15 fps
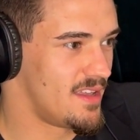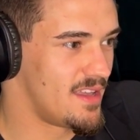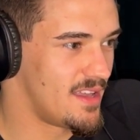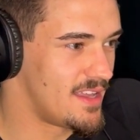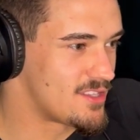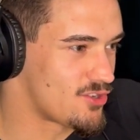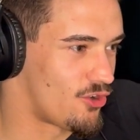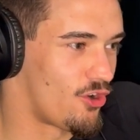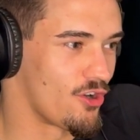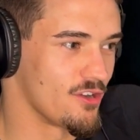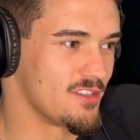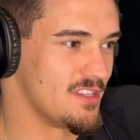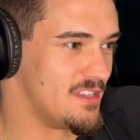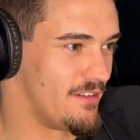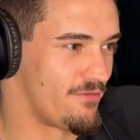it's
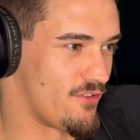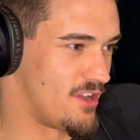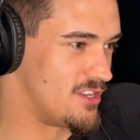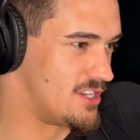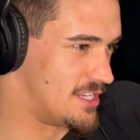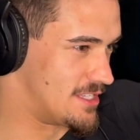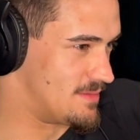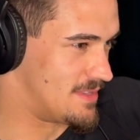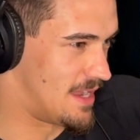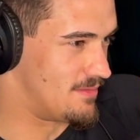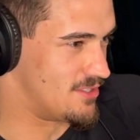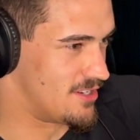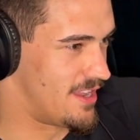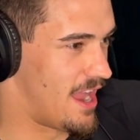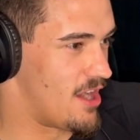hard to differentiate
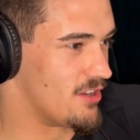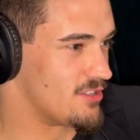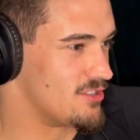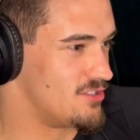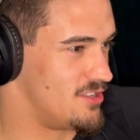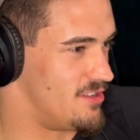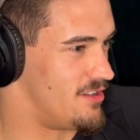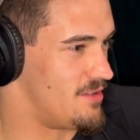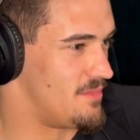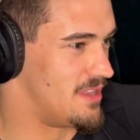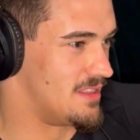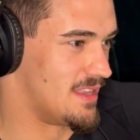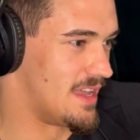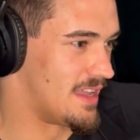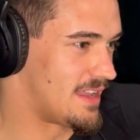sometimes their characters. You know what I
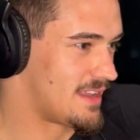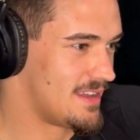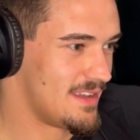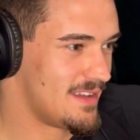mean? Like,